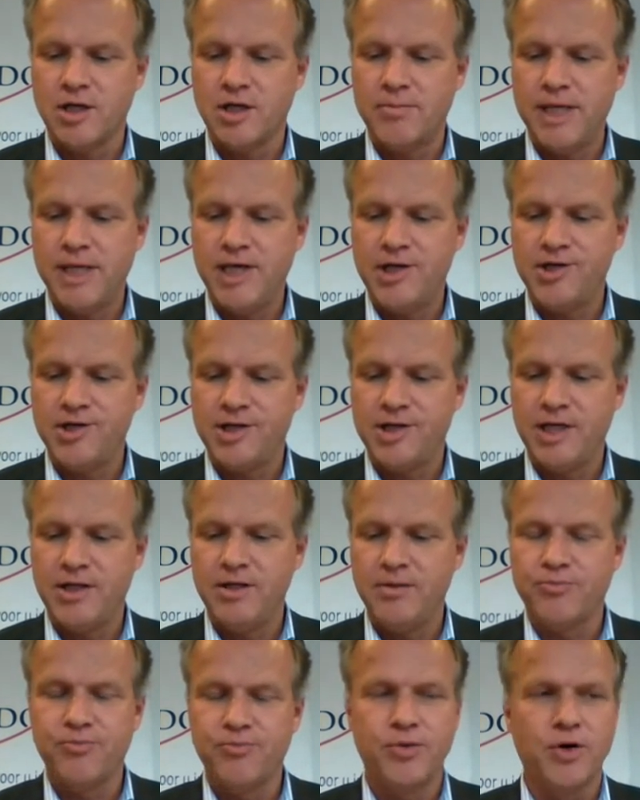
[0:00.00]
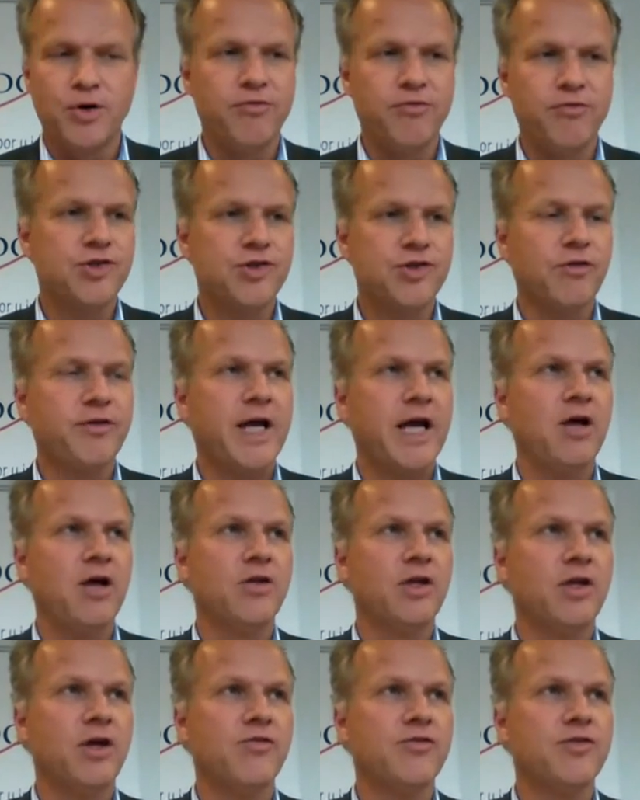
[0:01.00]
based in the province of
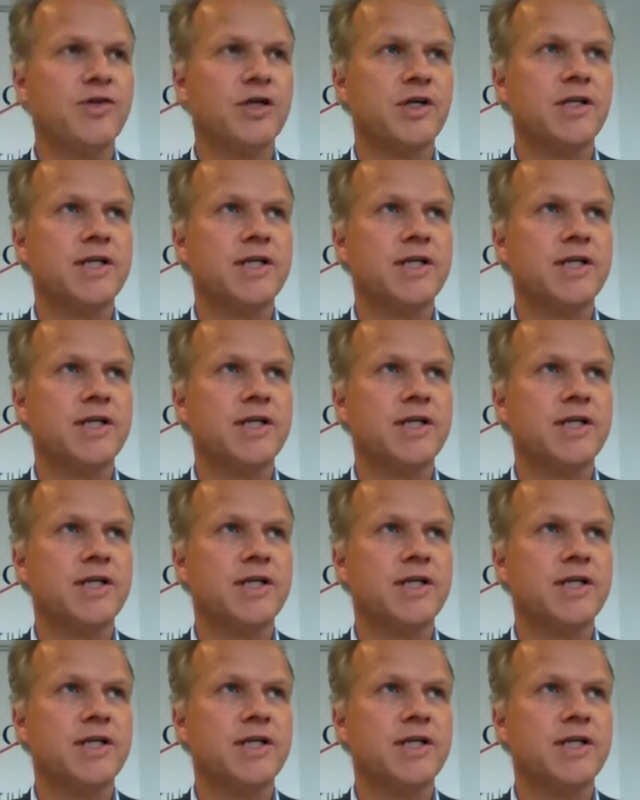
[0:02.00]
Gelderland.